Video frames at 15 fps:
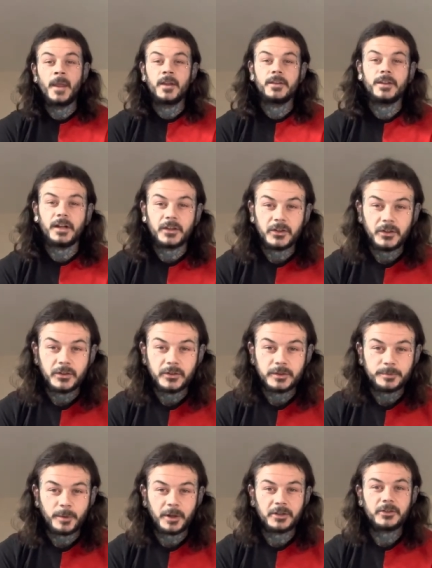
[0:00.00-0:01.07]
Thank you,
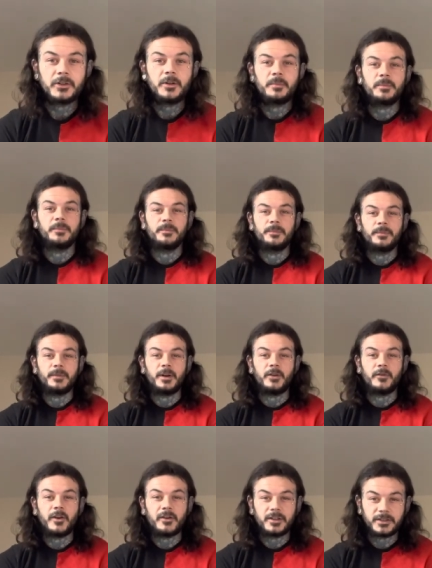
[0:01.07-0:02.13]
Spider Shop. I'm
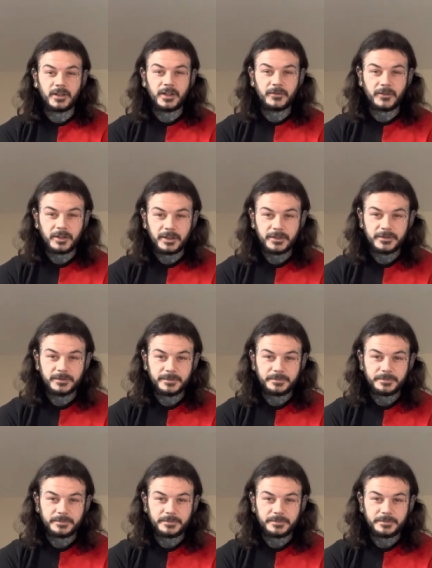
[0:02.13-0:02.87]
very excited for these.